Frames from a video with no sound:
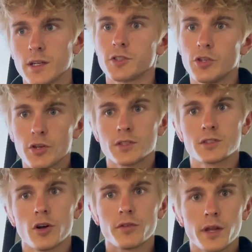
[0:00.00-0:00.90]
so you can
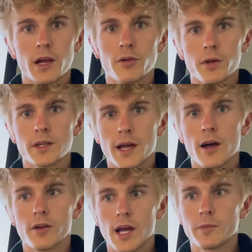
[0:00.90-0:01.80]
start narrowing
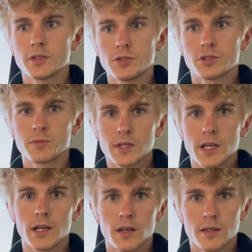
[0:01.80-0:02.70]
down how much you should be
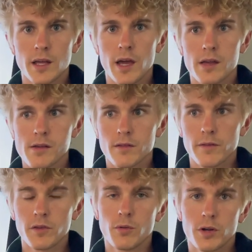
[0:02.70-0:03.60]
eating a day
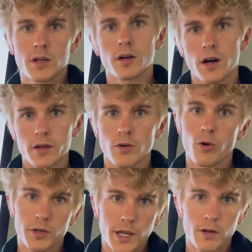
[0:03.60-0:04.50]
if you want to cut
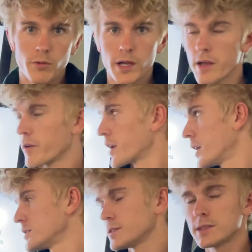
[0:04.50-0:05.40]
or gain weight. Okay,
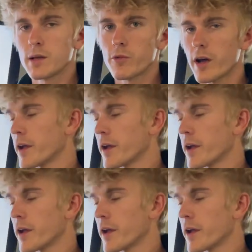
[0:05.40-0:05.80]
it's the same way.